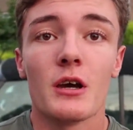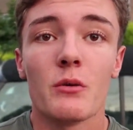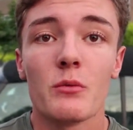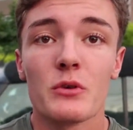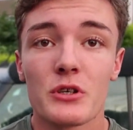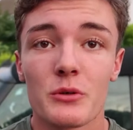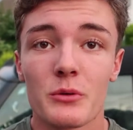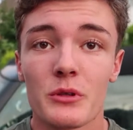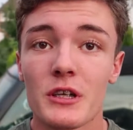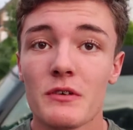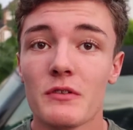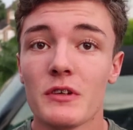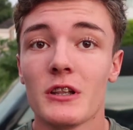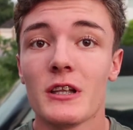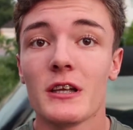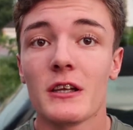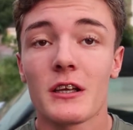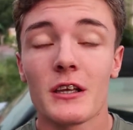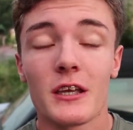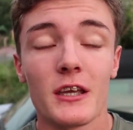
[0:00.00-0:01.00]
which I will leave a
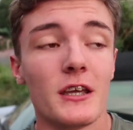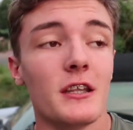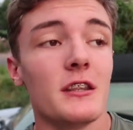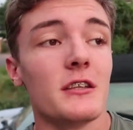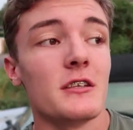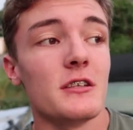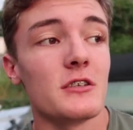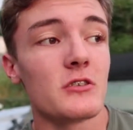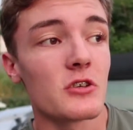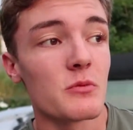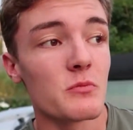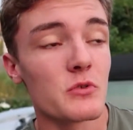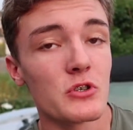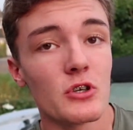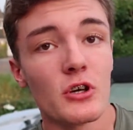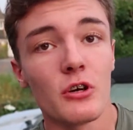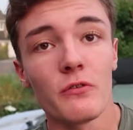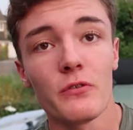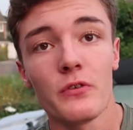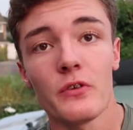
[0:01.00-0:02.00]
link in the description
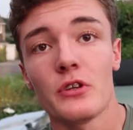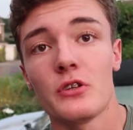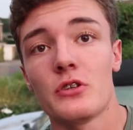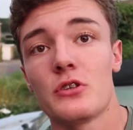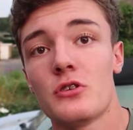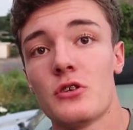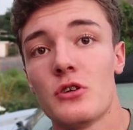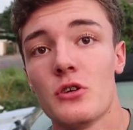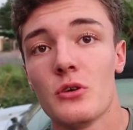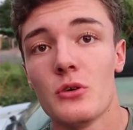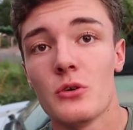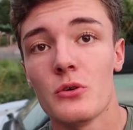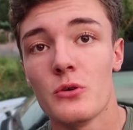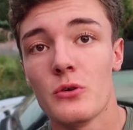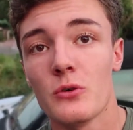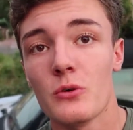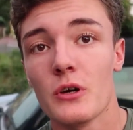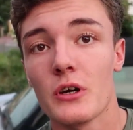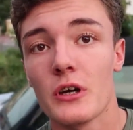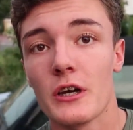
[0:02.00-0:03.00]
of,
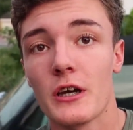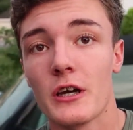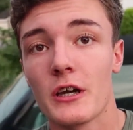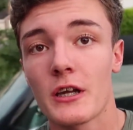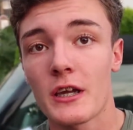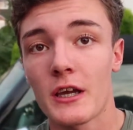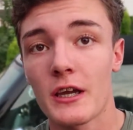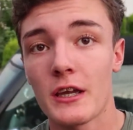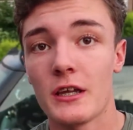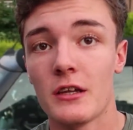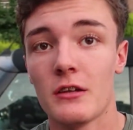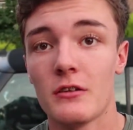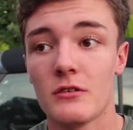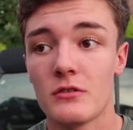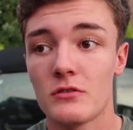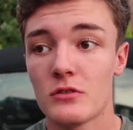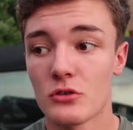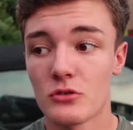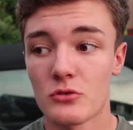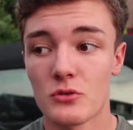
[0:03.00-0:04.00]
to get
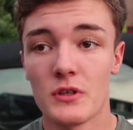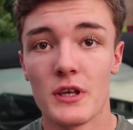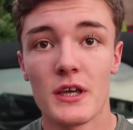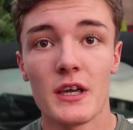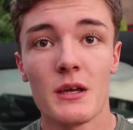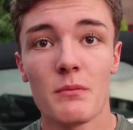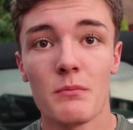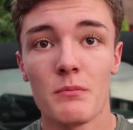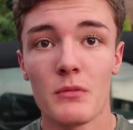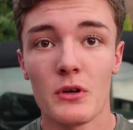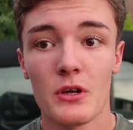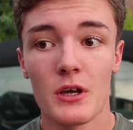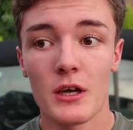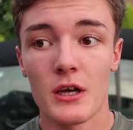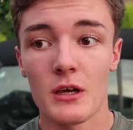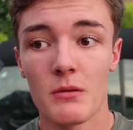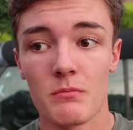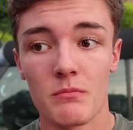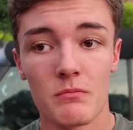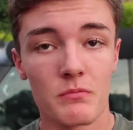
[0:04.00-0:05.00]
in touch with him
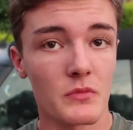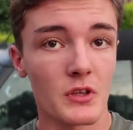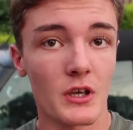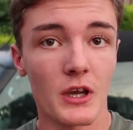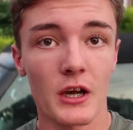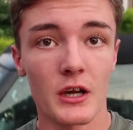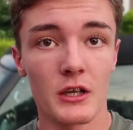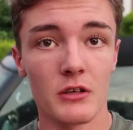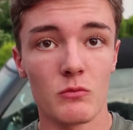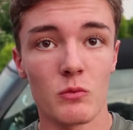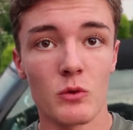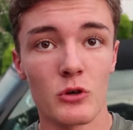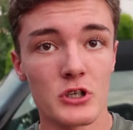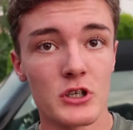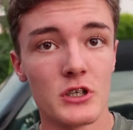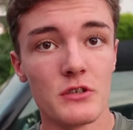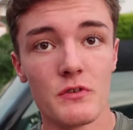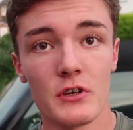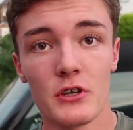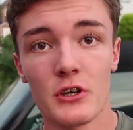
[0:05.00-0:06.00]
and watch
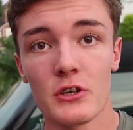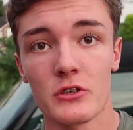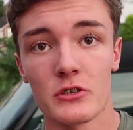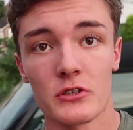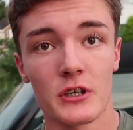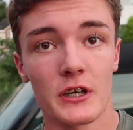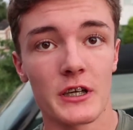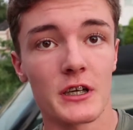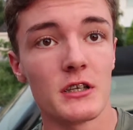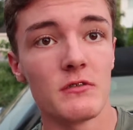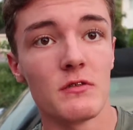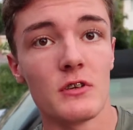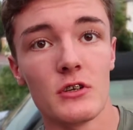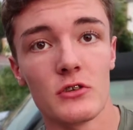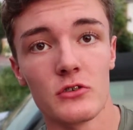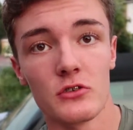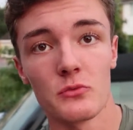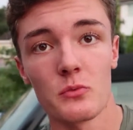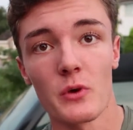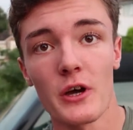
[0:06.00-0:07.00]
his videos and like his
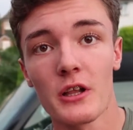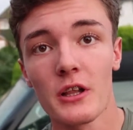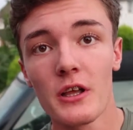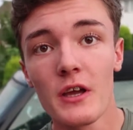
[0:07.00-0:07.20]
videos as well.